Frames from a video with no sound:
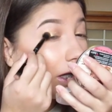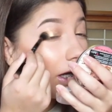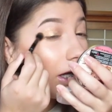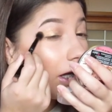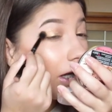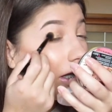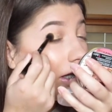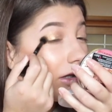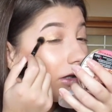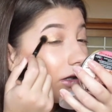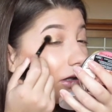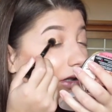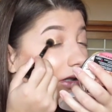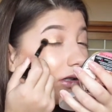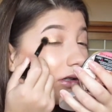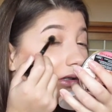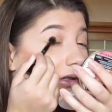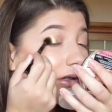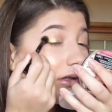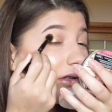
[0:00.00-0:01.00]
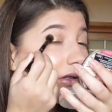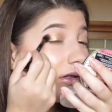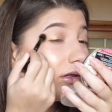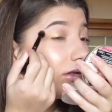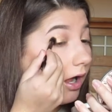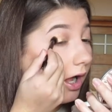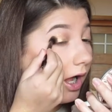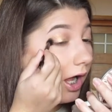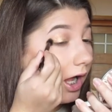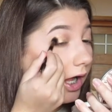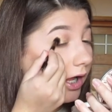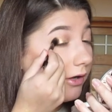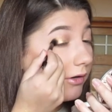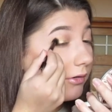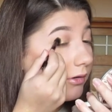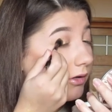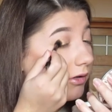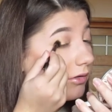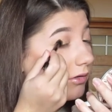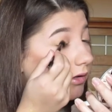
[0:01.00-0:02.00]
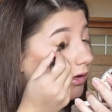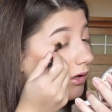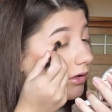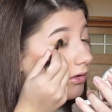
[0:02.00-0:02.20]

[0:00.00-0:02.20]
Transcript: eye. I don't know.